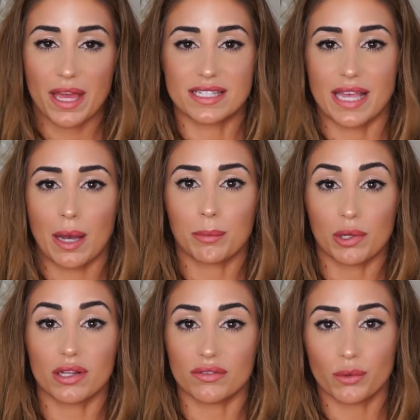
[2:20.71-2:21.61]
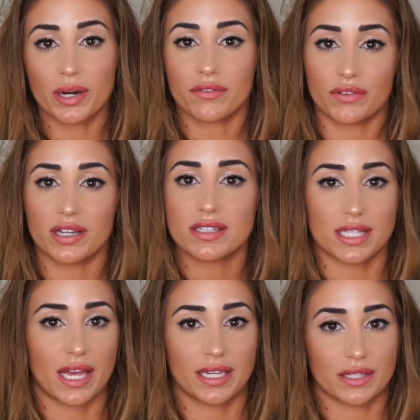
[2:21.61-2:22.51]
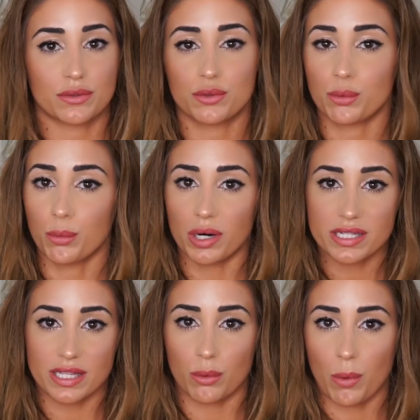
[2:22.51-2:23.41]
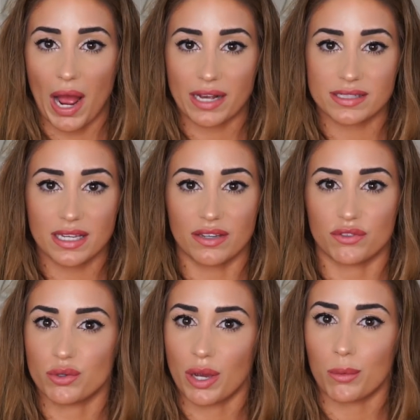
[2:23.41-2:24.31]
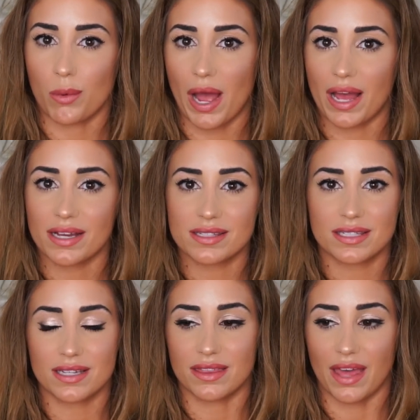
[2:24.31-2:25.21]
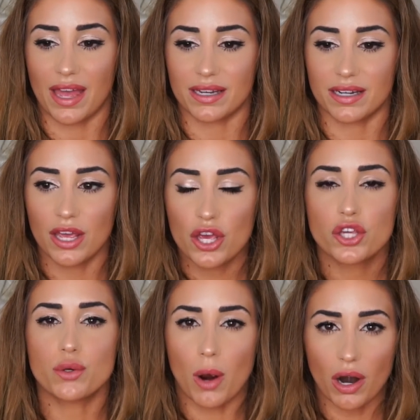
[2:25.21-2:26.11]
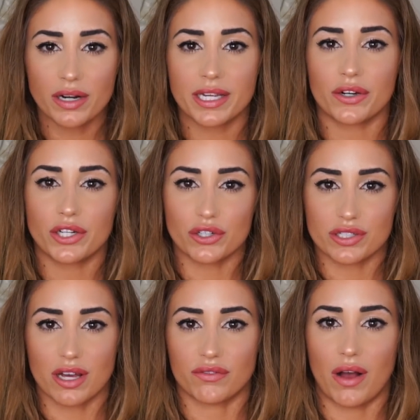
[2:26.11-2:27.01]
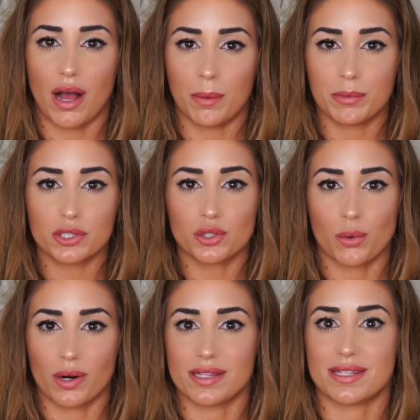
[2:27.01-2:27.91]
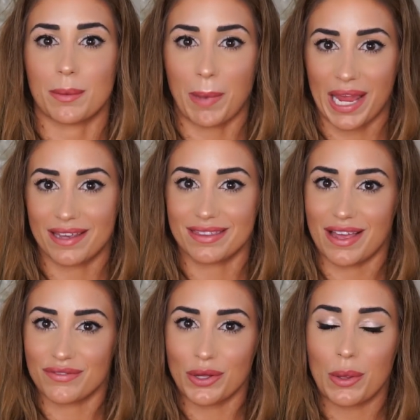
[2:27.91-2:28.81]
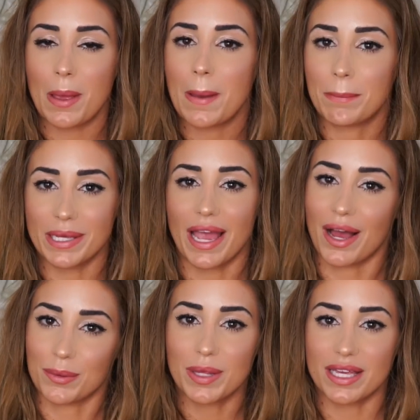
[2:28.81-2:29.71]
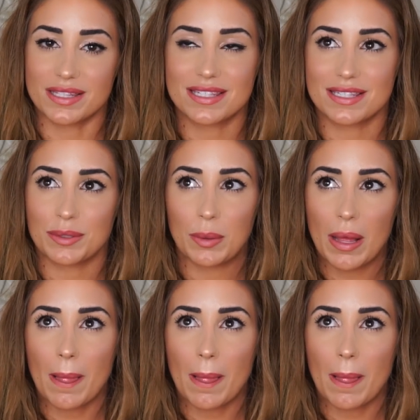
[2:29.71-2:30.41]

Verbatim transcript: example of what it feels like. It's worse than waxing. If you get waxed, then you are gearing yourself up towards the pain level. But yeah, it's,